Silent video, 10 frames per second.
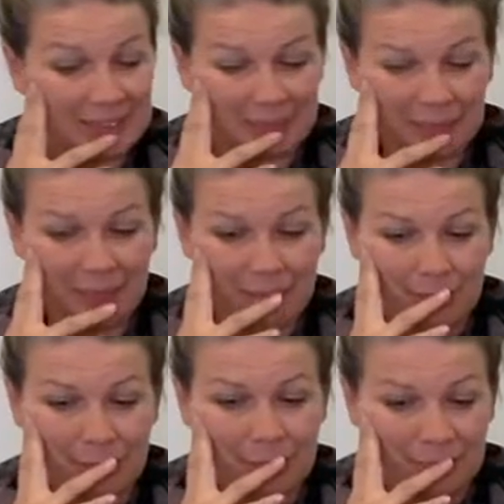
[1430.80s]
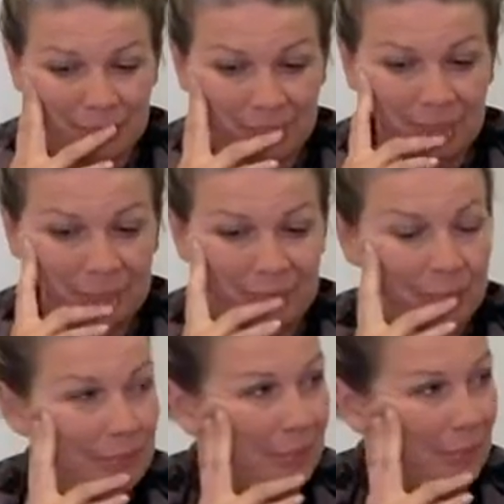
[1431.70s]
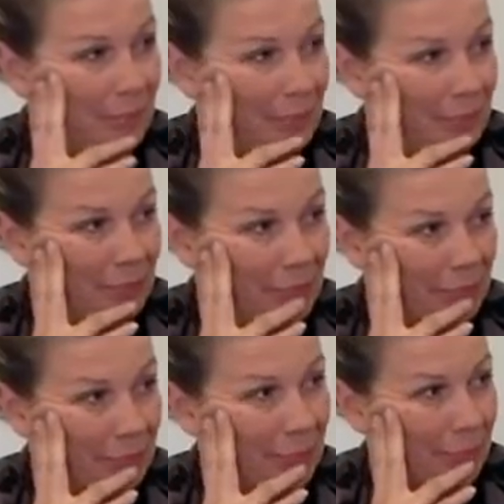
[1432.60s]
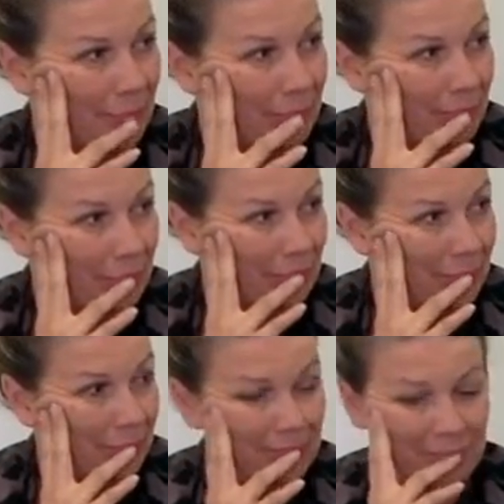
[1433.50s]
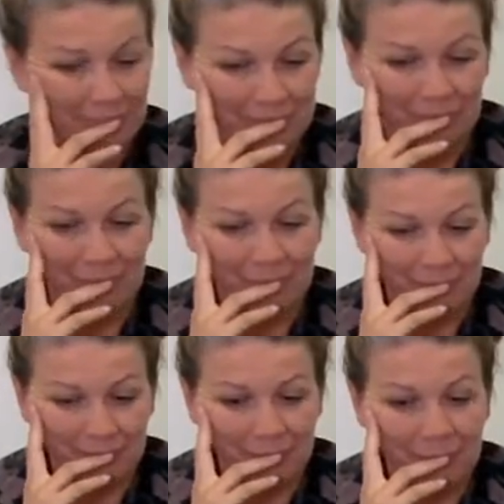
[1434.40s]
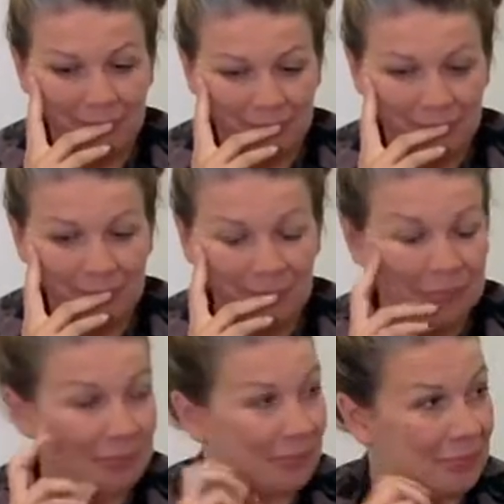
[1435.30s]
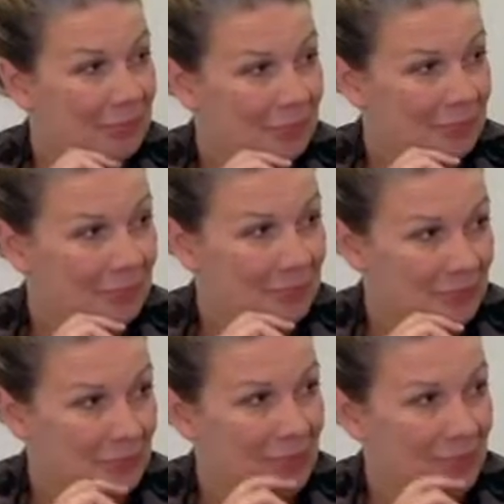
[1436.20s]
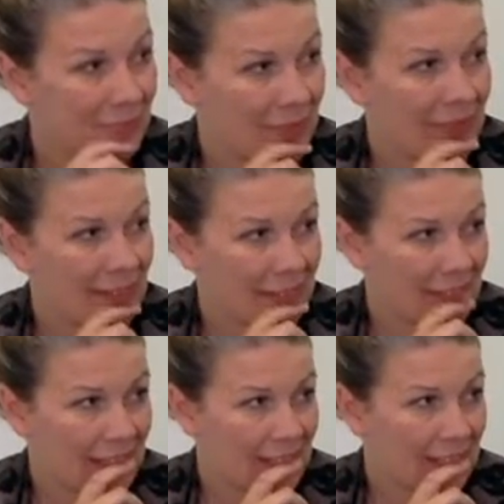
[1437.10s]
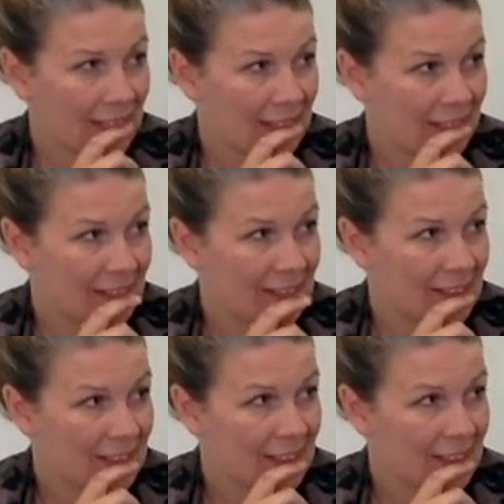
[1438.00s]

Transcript: (silent)